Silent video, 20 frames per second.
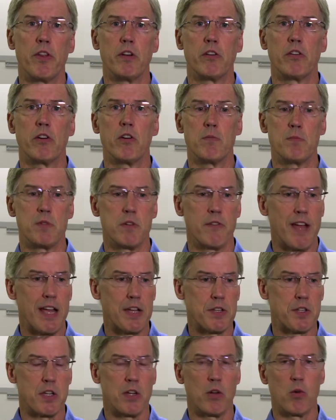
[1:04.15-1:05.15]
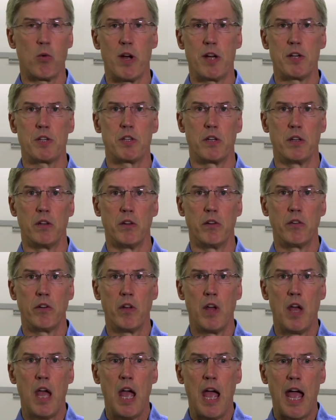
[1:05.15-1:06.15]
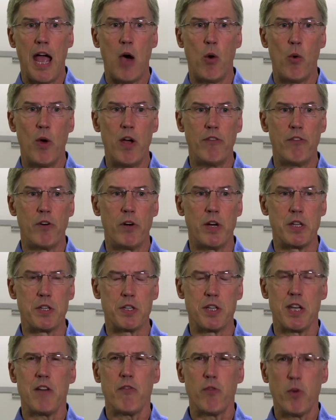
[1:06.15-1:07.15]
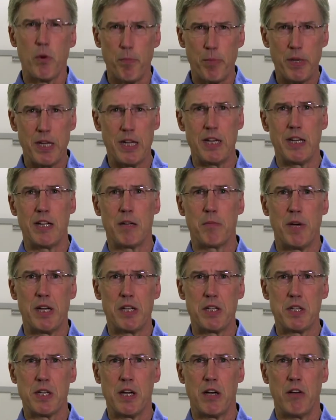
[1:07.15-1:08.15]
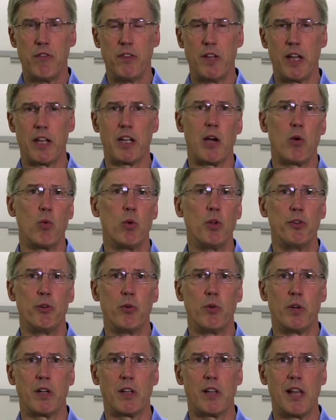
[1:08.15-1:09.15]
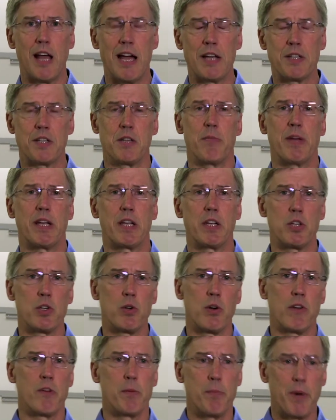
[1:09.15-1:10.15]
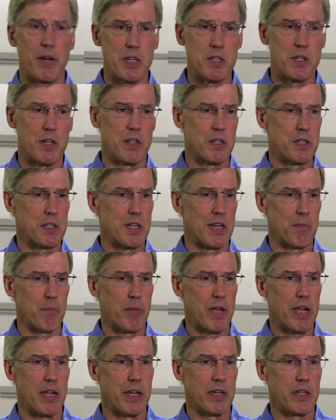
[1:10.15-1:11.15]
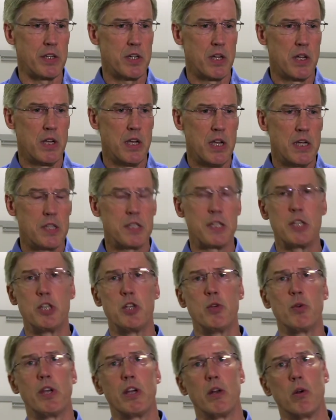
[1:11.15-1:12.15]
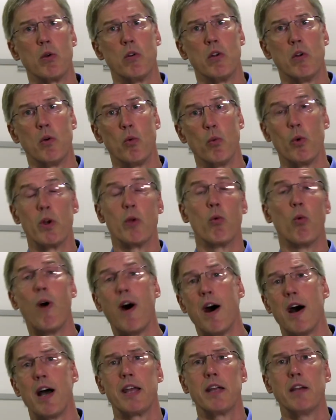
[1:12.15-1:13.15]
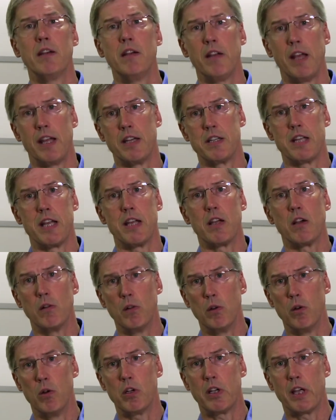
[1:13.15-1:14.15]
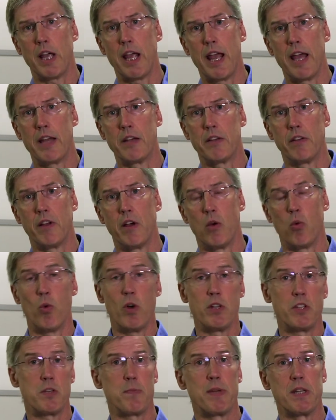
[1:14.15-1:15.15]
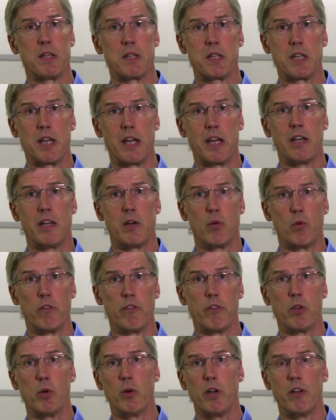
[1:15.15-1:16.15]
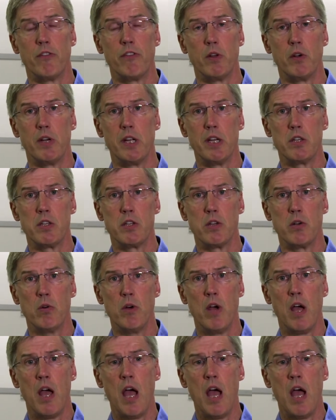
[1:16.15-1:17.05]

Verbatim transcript: in terms of asking questions. However, instead of repeating myself like I will do in class and making sure everybody's on the same page, since you can rewind and take a look at uh, what's been said and review it if you need to,